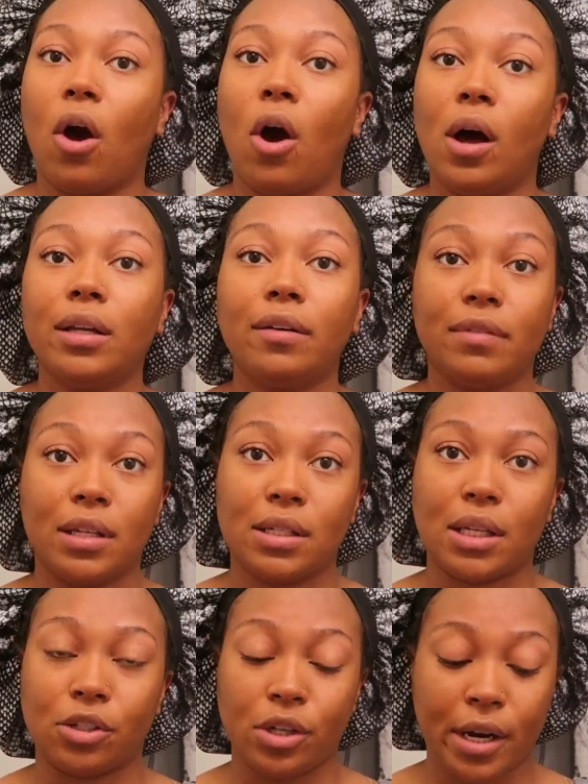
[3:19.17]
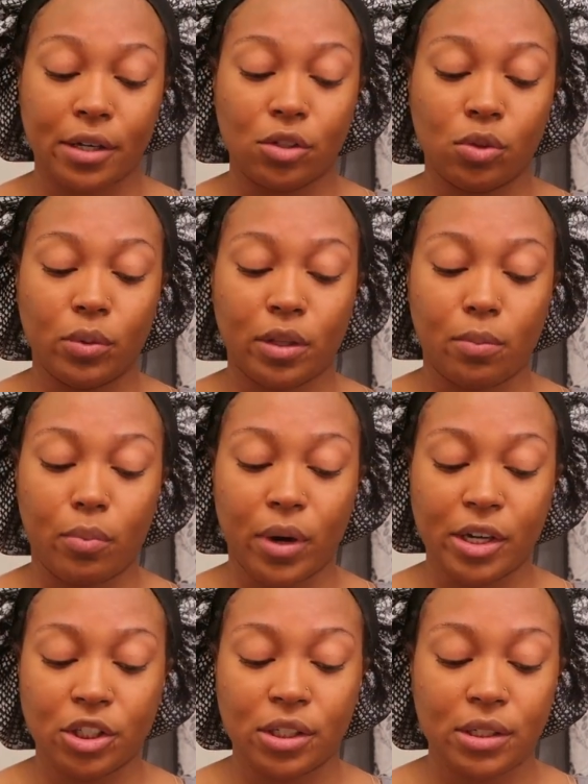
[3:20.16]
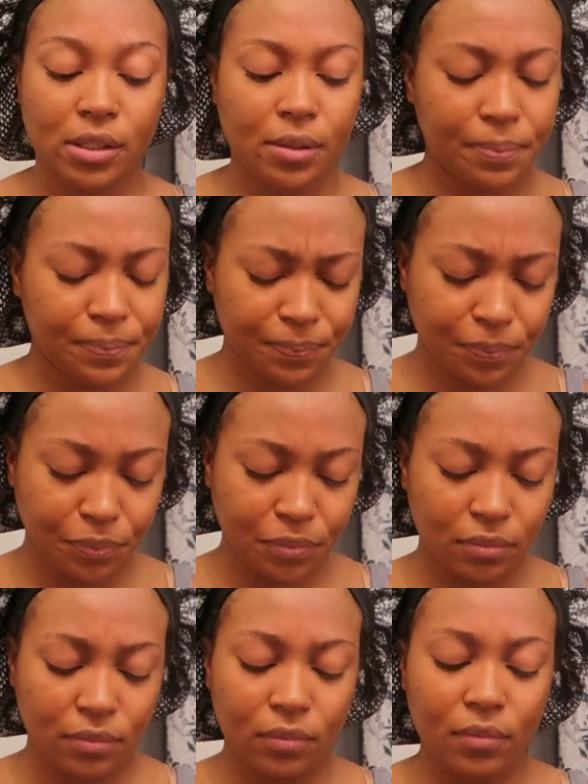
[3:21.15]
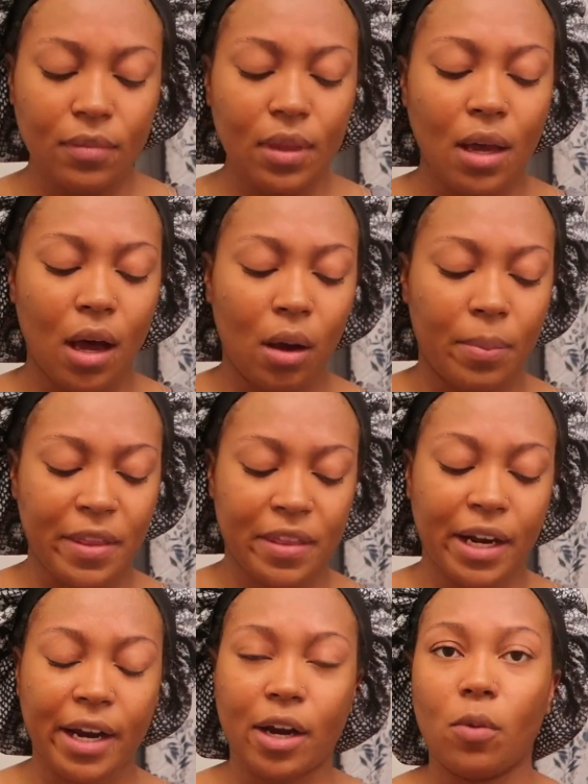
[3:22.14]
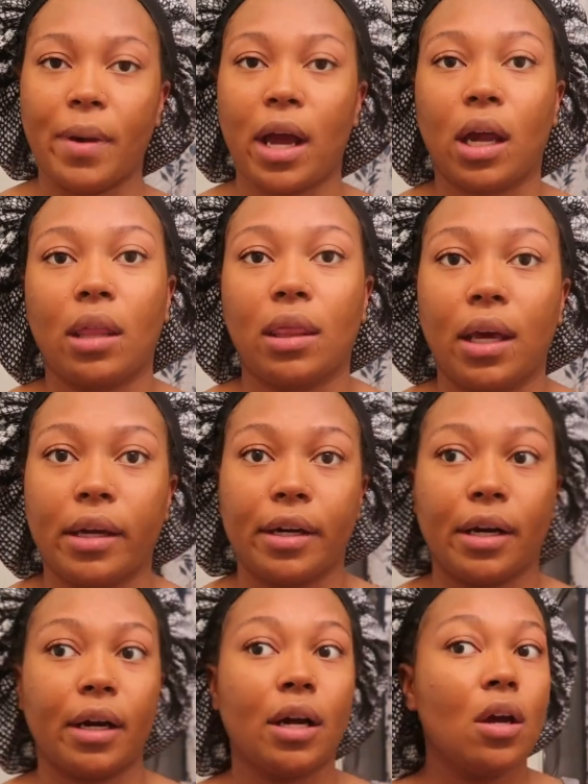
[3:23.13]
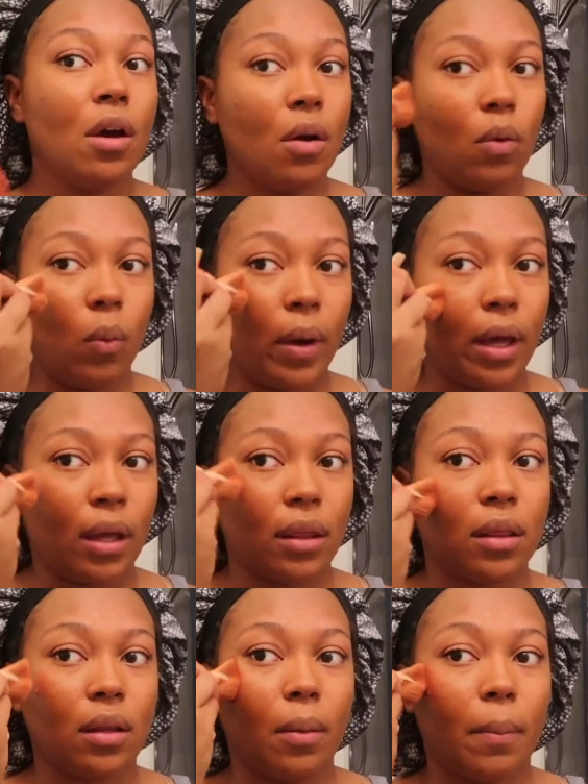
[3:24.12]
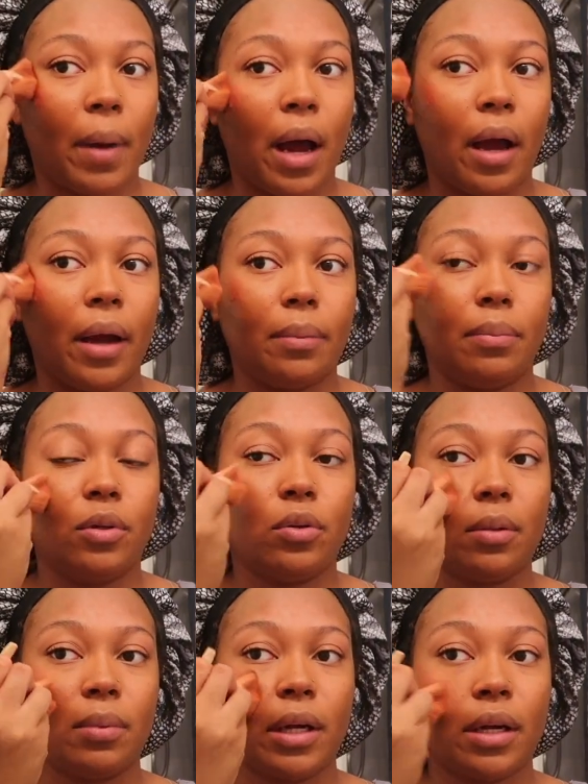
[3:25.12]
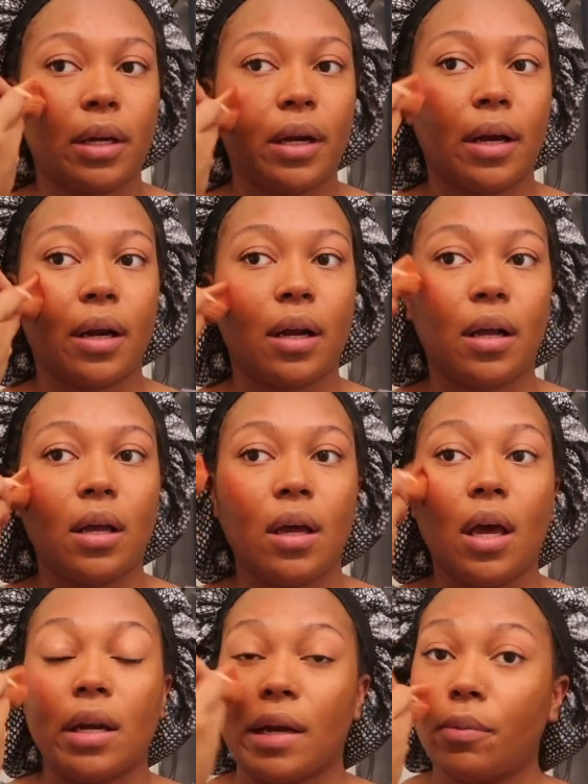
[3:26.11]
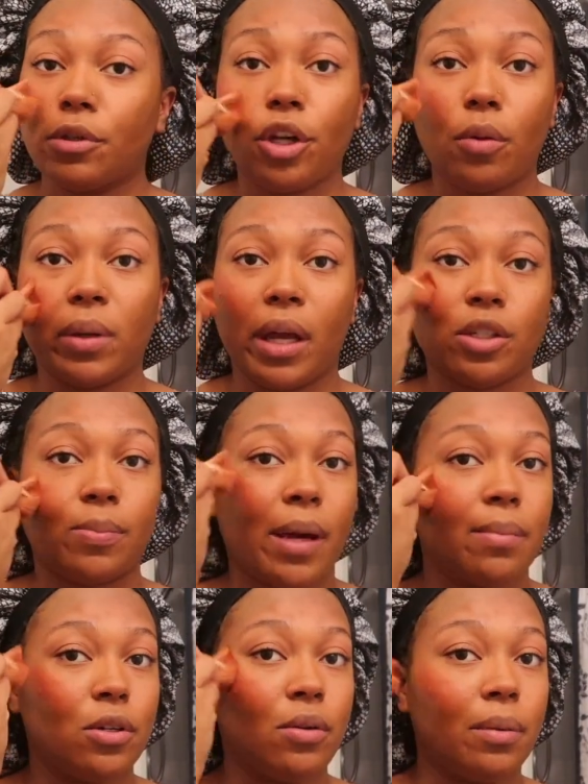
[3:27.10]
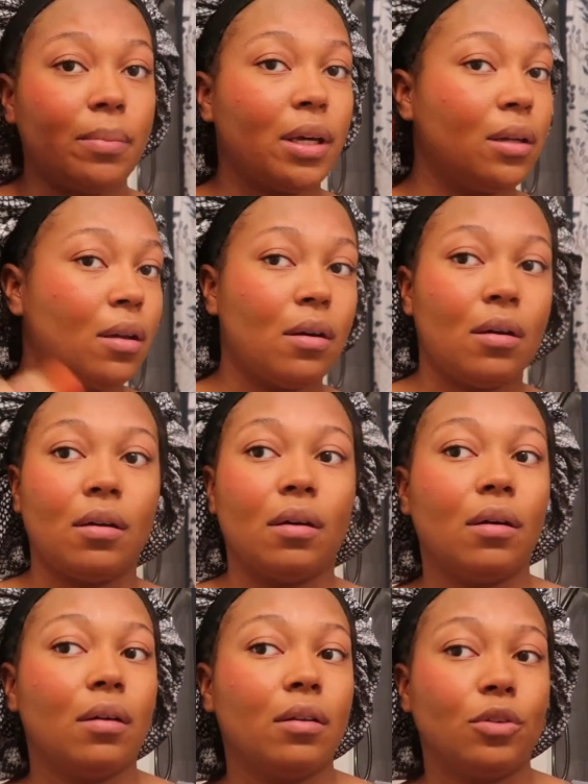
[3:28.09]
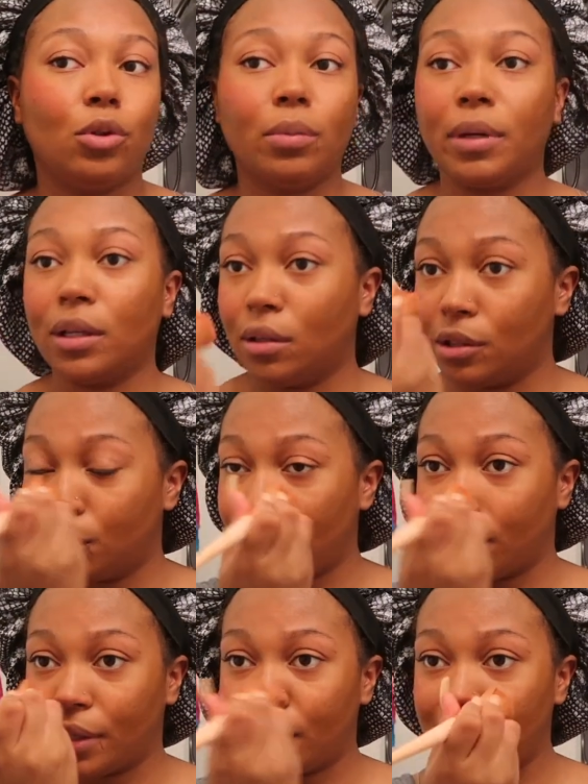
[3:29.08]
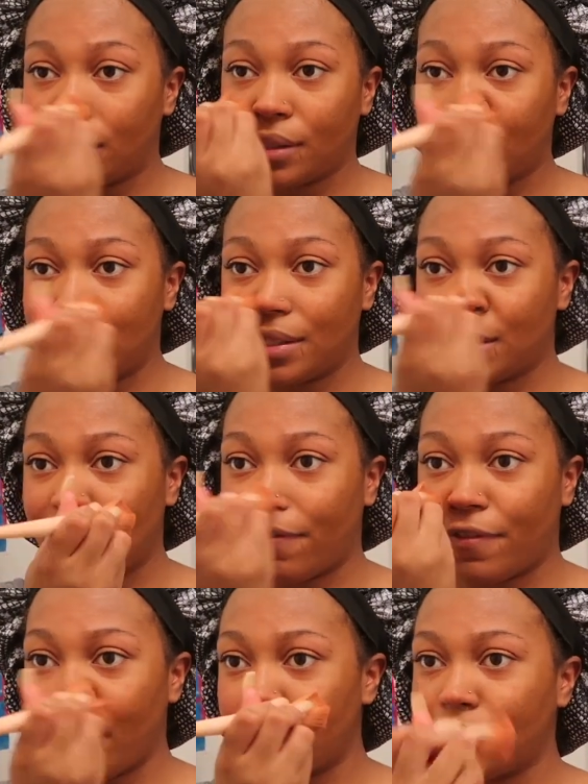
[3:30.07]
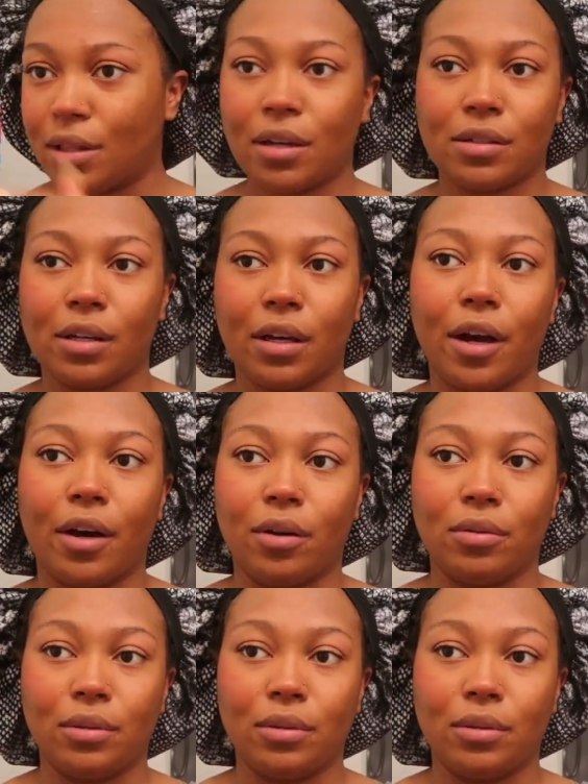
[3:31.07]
All of this I try and do with brushes. And then I go back in later with my beauty blender. Now with your blush, baby, you can be a little generous, because it's the first thing to go.